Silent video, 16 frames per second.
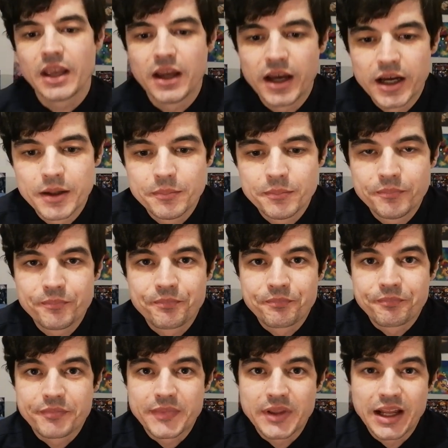
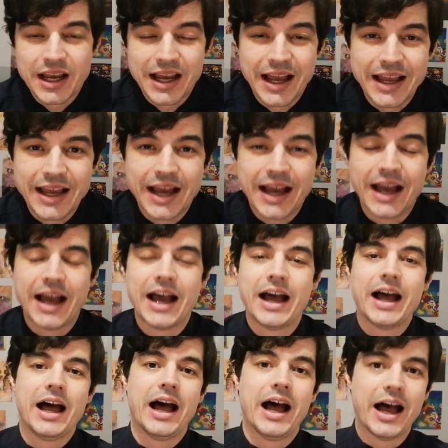
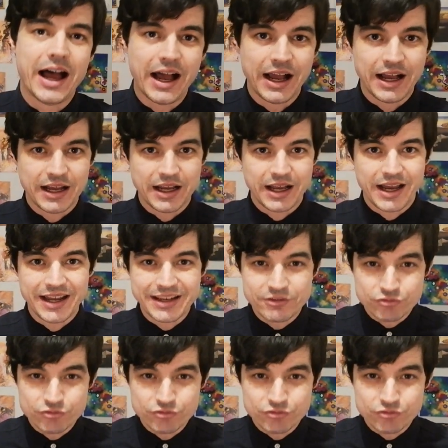I